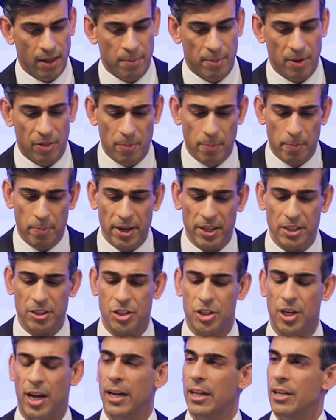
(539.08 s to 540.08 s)
But the
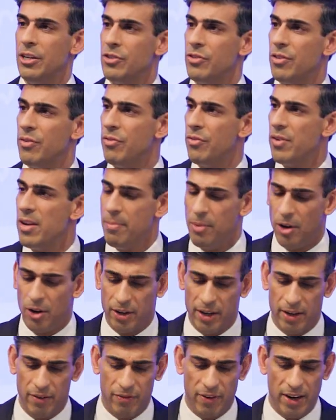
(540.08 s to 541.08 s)
biggest challenge the free
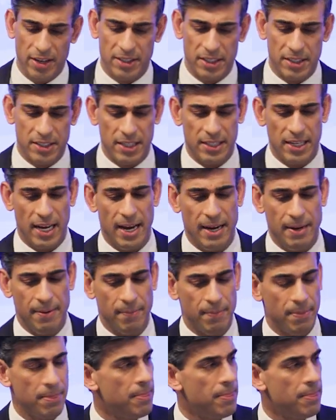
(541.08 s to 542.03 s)
market faces today